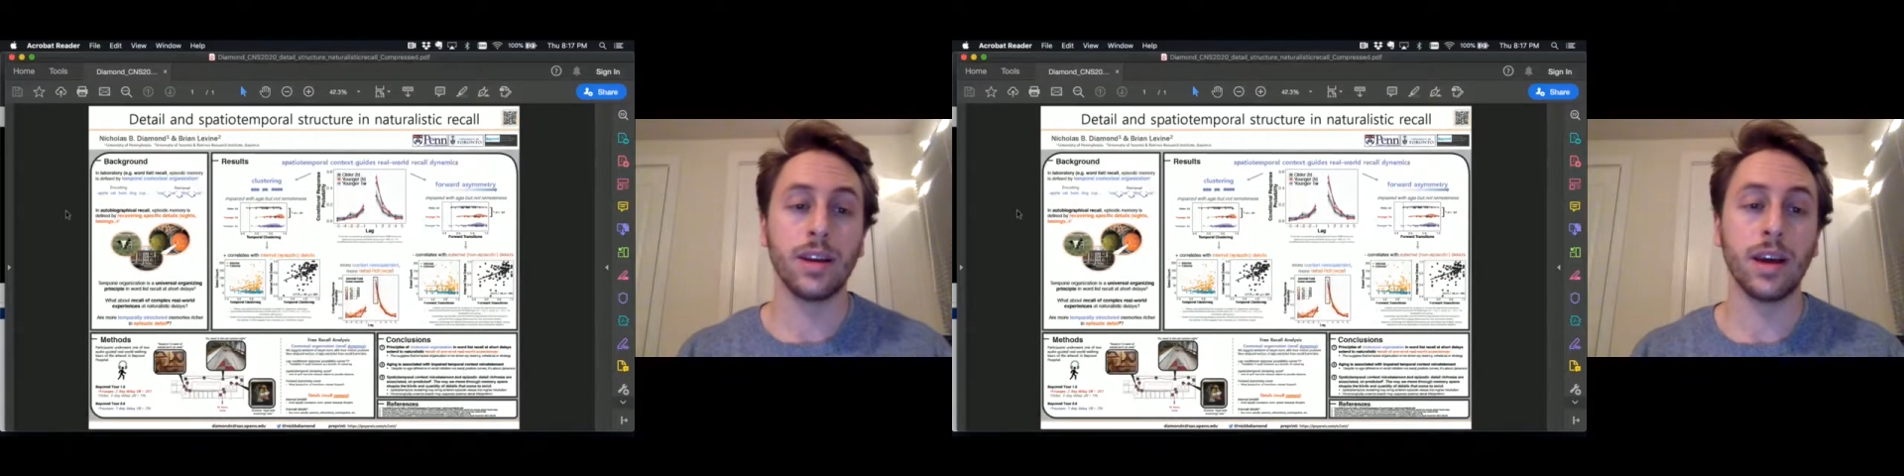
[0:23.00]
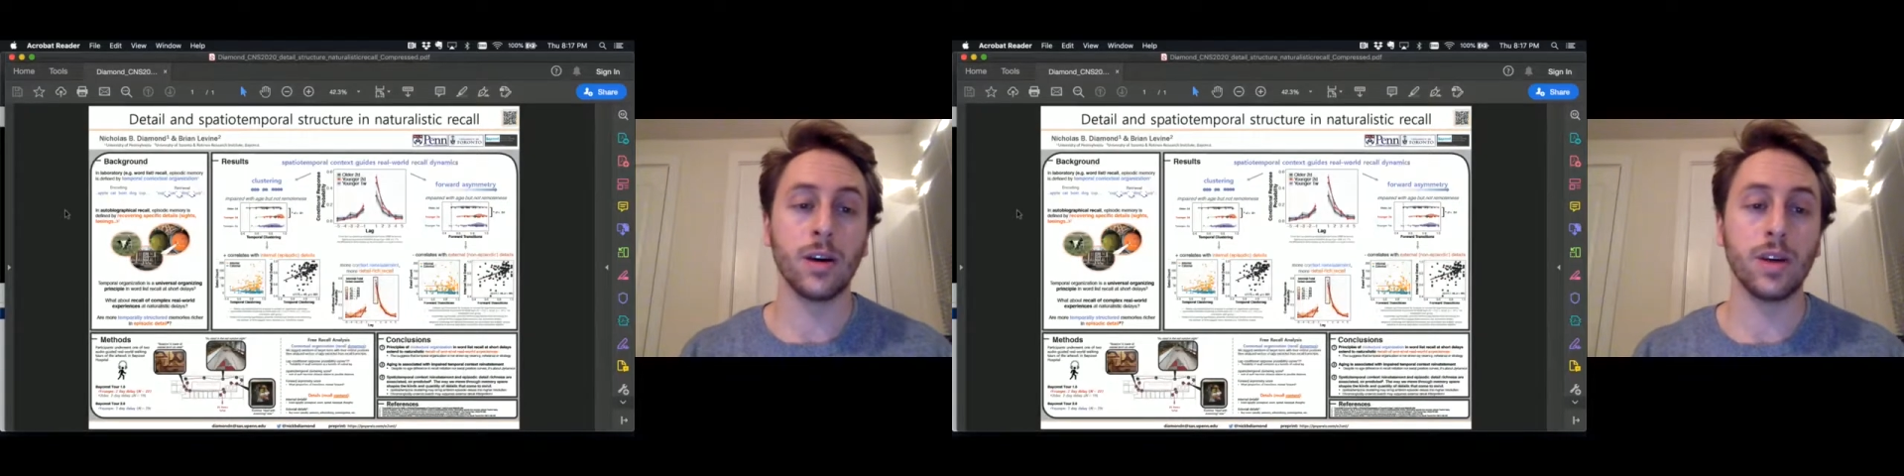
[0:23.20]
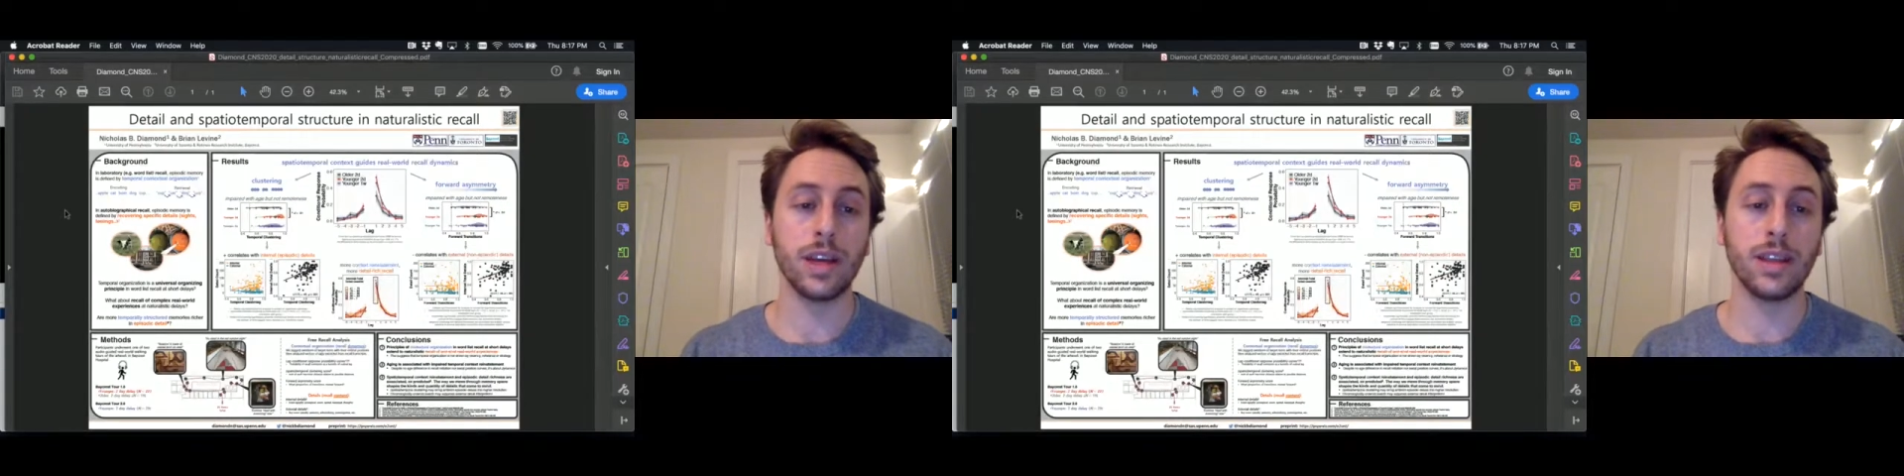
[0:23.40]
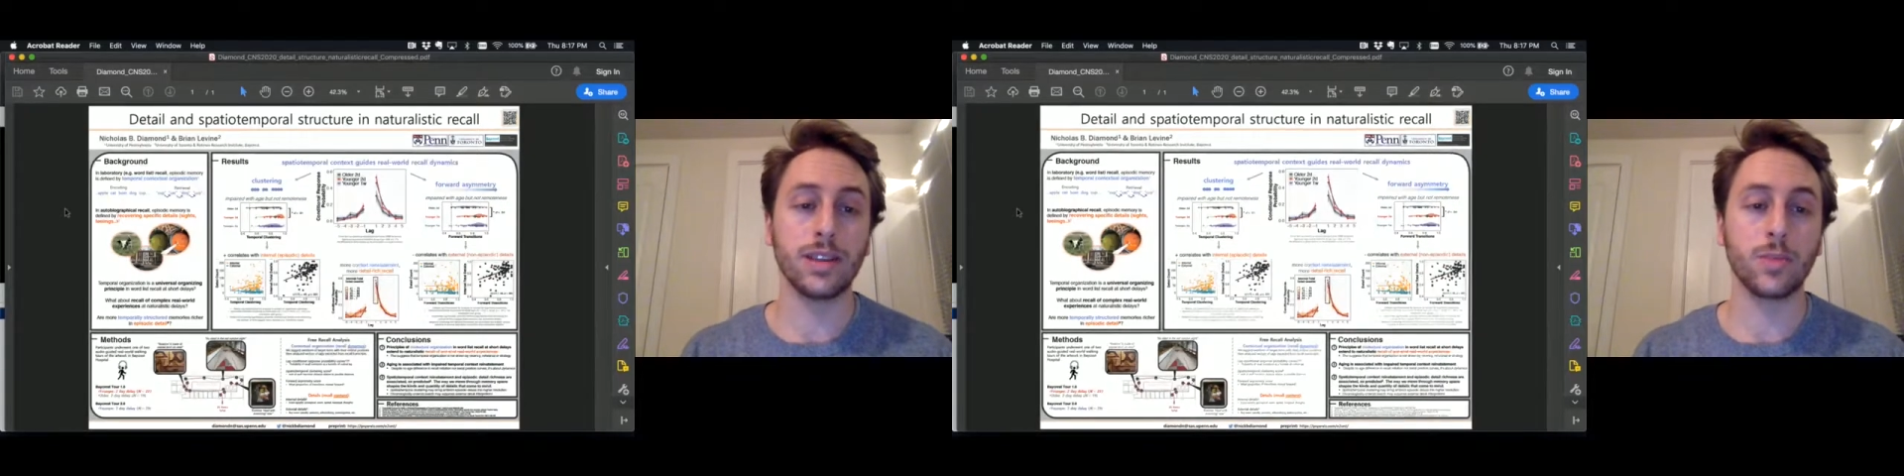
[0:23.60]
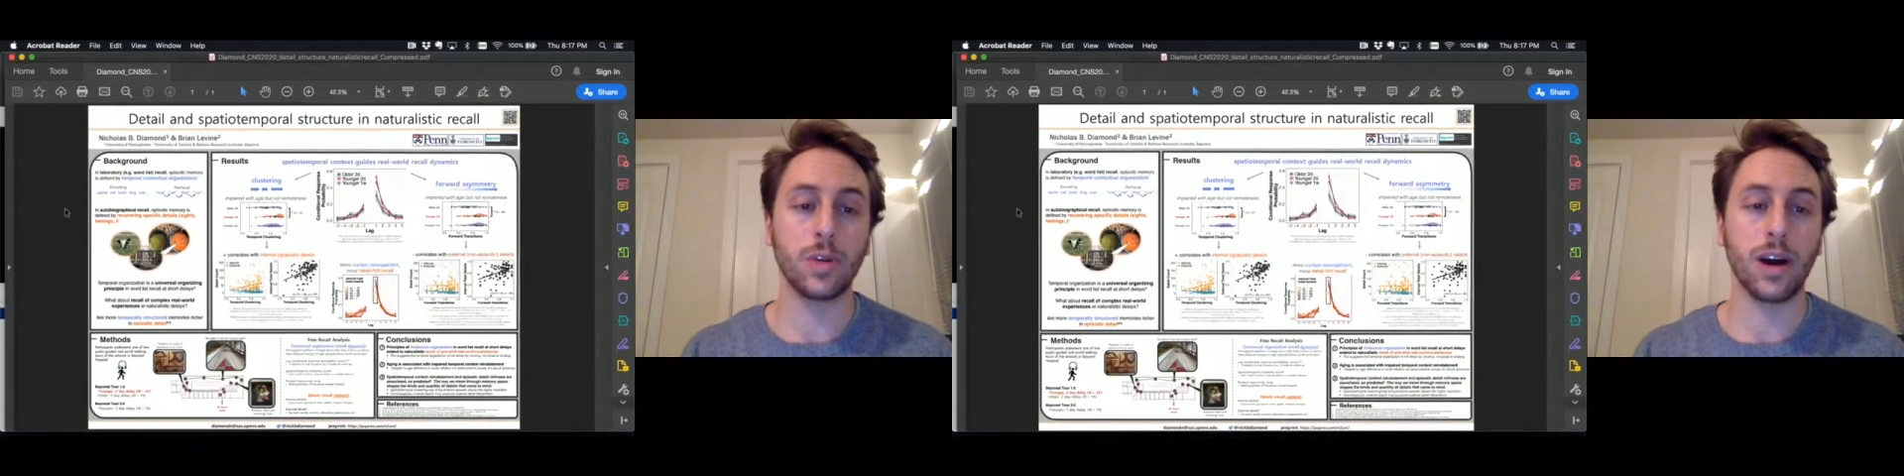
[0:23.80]
Now, in
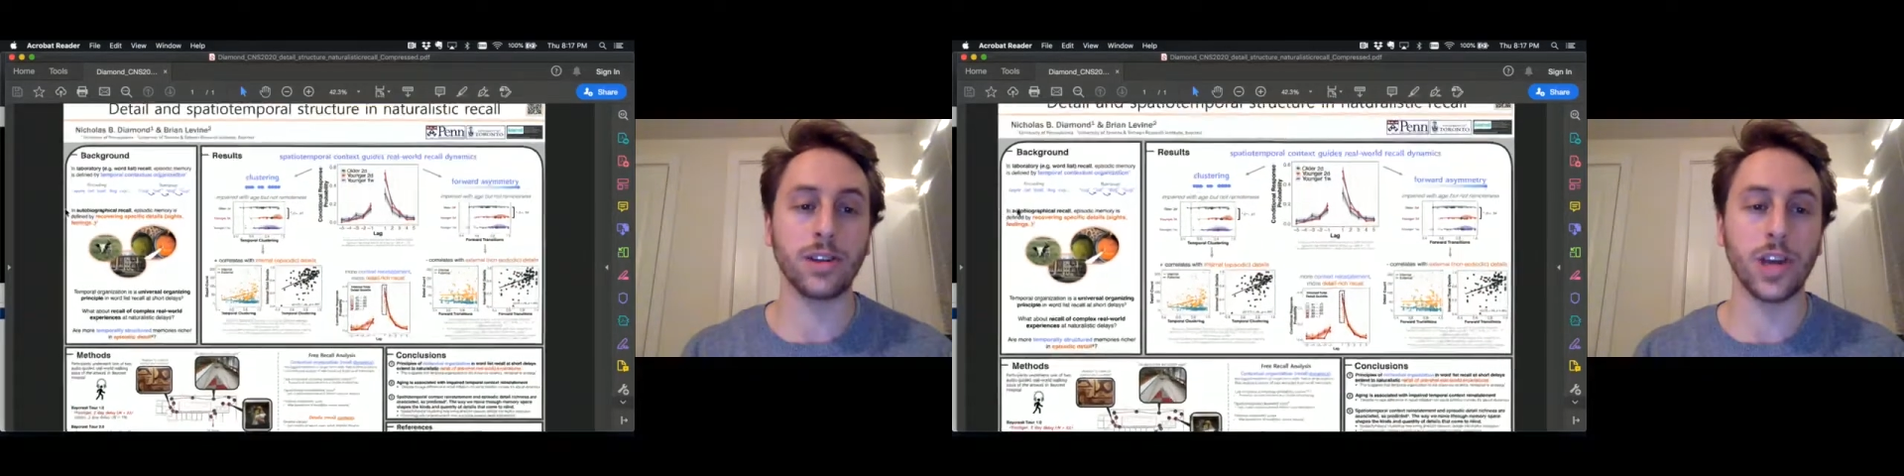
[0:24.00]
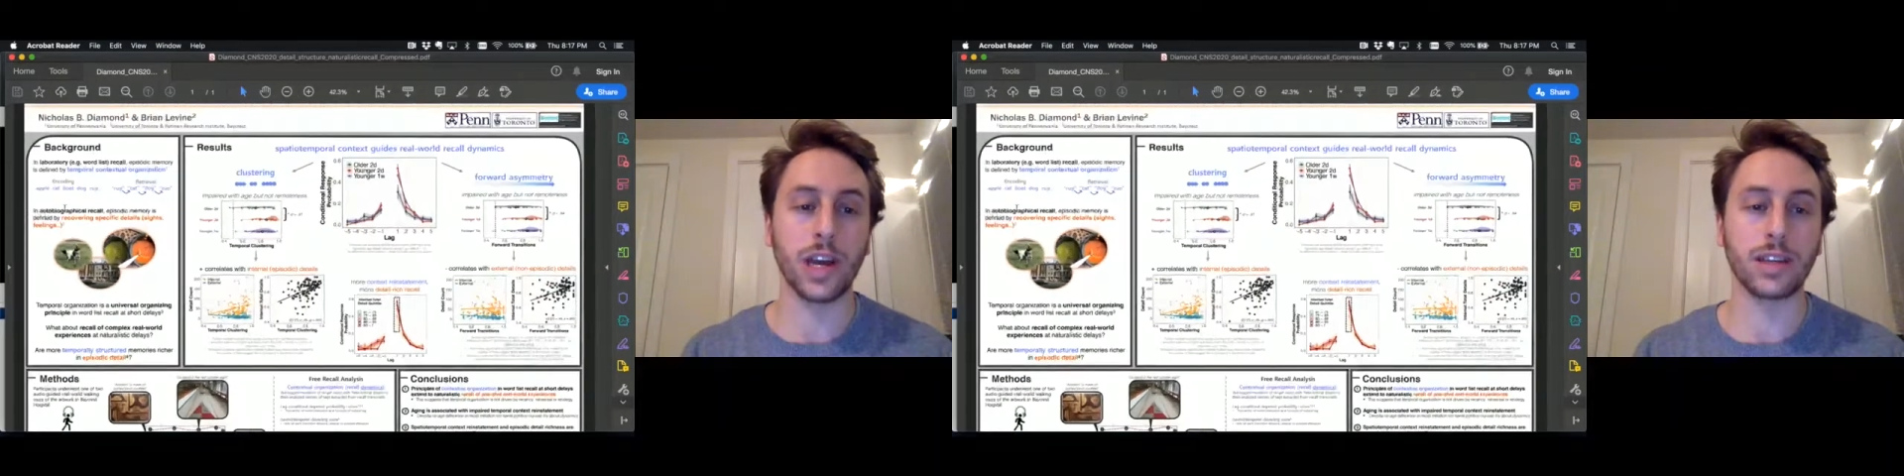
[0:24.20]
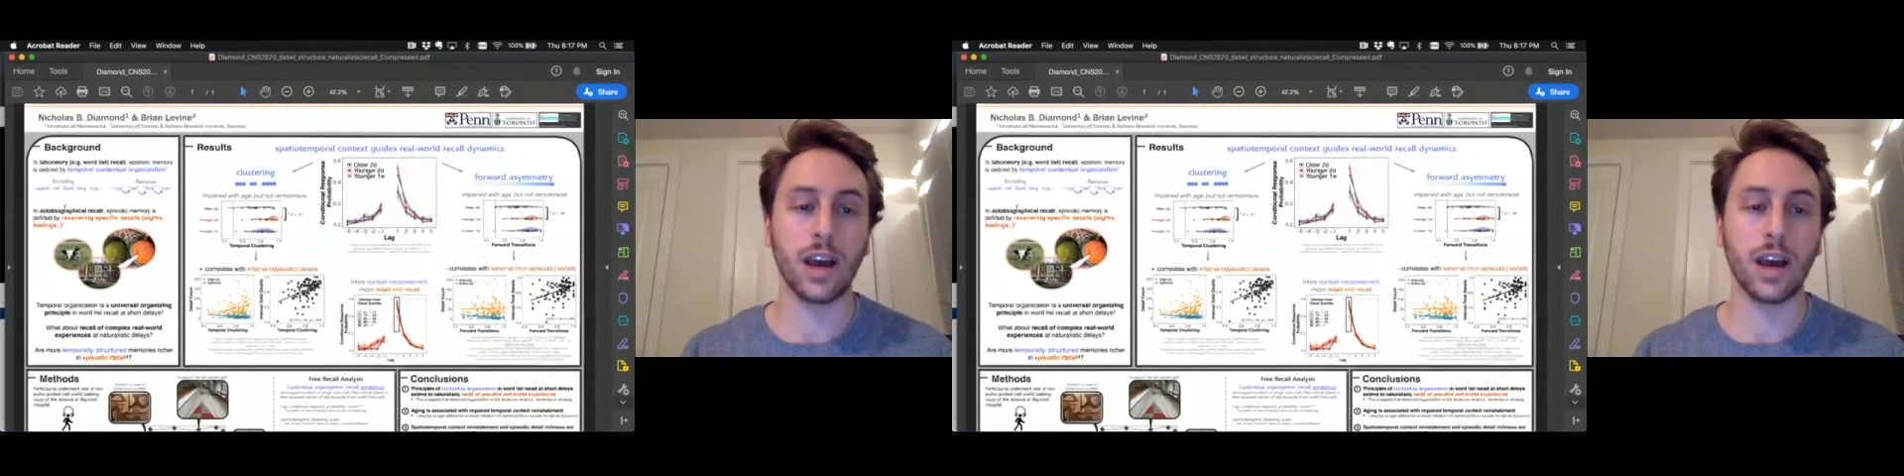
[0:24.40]
this project,